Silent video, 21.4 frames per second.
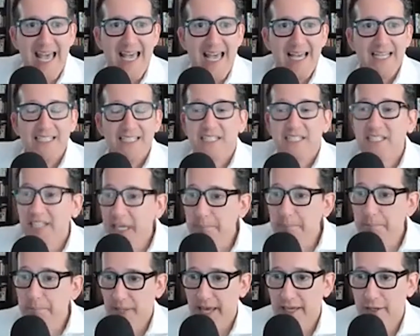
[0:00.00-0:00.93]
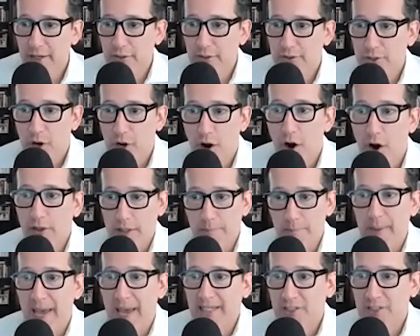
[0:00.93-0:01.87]
C players are the
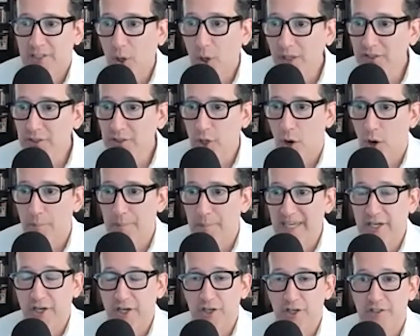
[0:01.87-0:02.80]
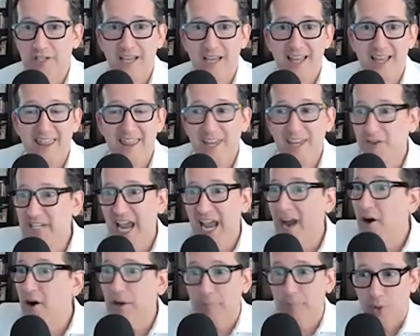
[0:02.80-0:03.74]
best also because they're
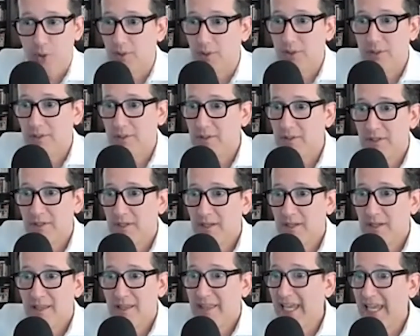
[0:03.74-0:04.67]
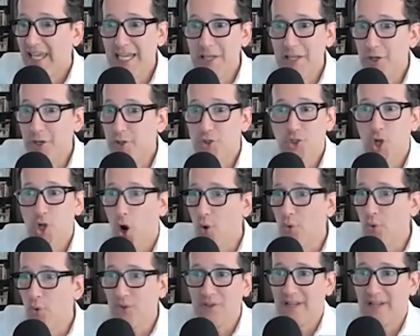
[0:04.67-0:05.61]
terrible. They either
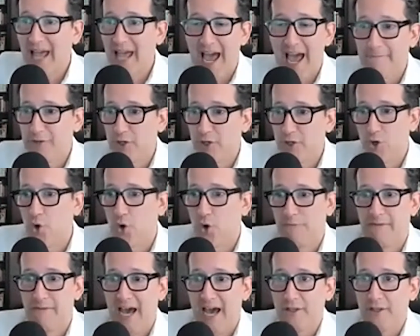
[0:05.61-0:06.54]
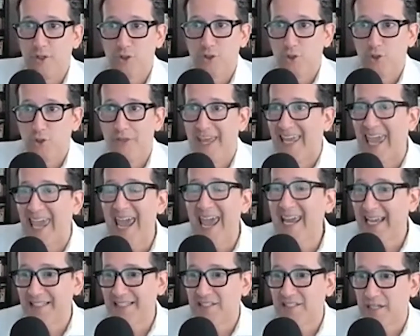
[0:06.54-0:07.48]
don't have your core values or they can't
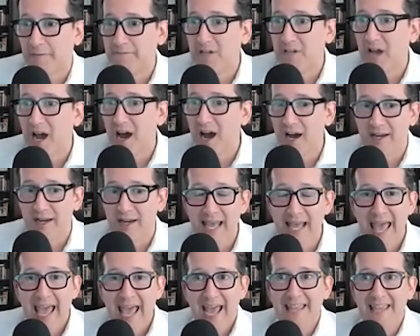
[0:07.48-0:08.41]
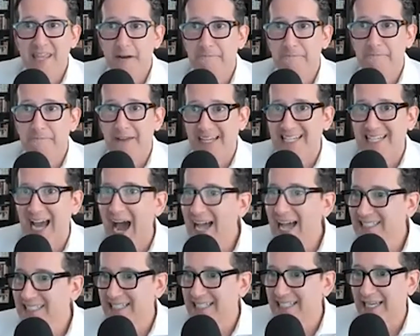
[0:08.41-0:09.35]
get stuff done. And they're
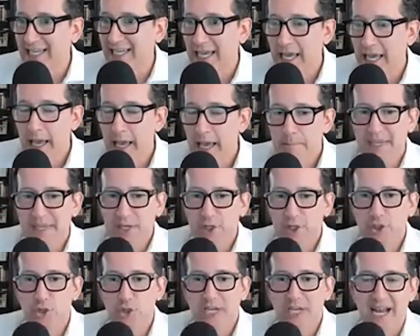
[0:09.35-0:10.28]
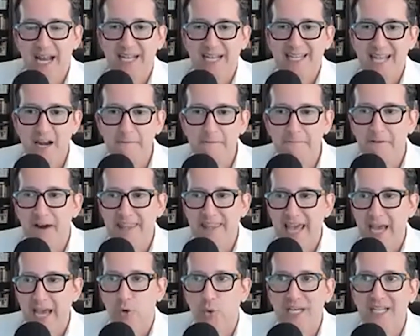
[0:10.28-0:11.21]
fantastic because you can identify
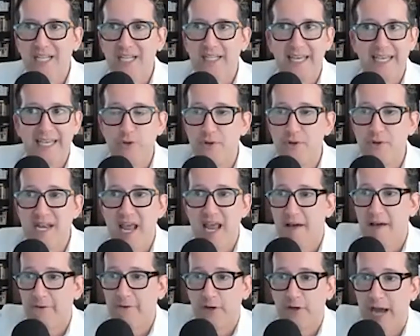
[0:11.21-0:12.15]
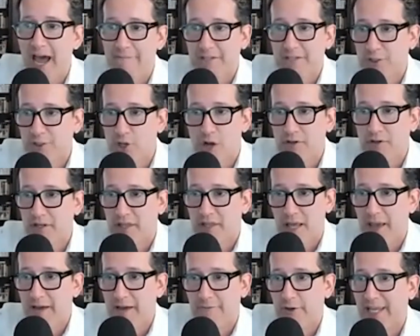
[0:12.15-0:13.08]
that quickly and you never have to talk to them
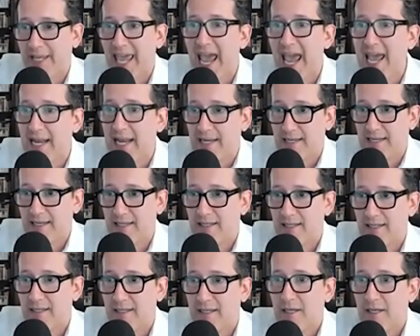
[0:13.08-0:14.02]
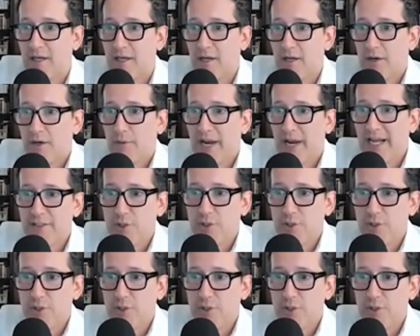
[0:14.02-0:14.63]
ever again, right?